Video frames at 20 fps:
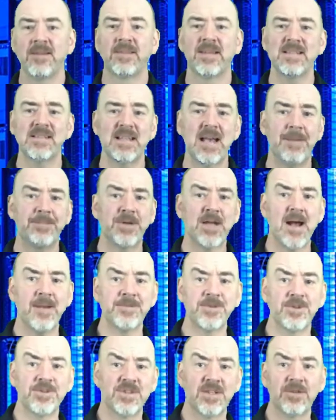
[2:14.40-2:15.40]
These
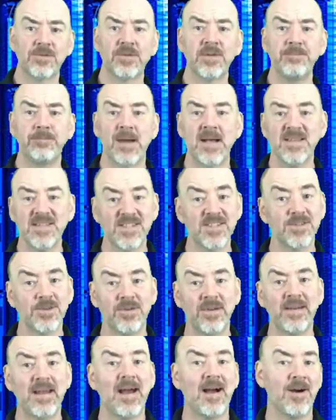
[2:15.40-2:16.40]
laptops are generally best
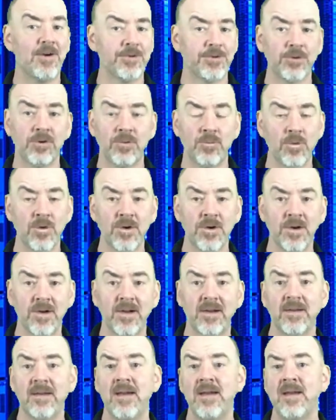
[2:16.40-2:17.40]
suited to outdoor
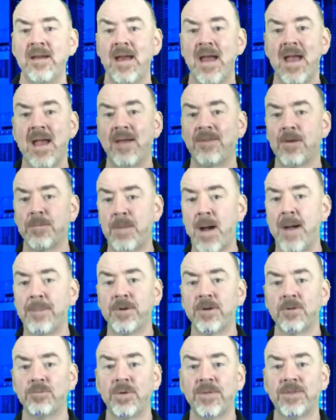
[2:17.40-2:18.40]
work, and they're
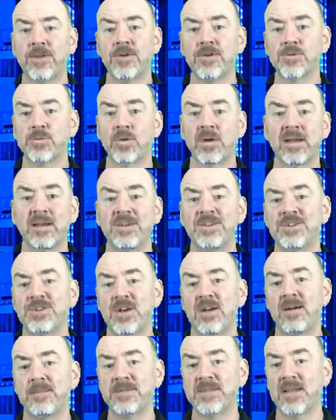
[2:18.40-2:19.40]
popular with those working in
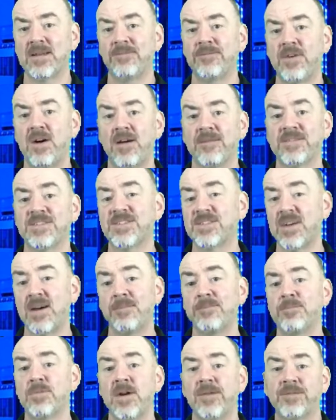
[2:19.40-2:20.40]
jobs that involve
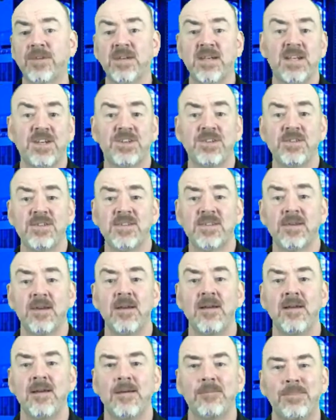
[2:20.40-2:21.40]
some rough conditions,
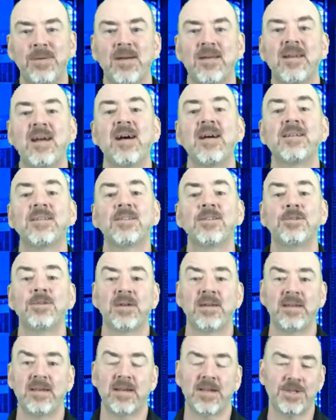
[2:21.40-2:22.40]
but not to
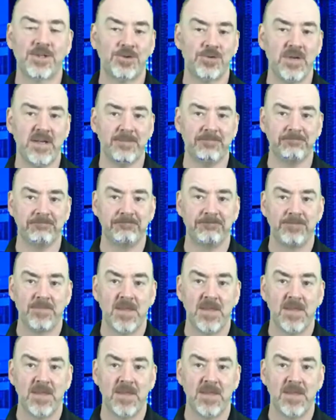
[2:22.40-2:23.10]
any extreme.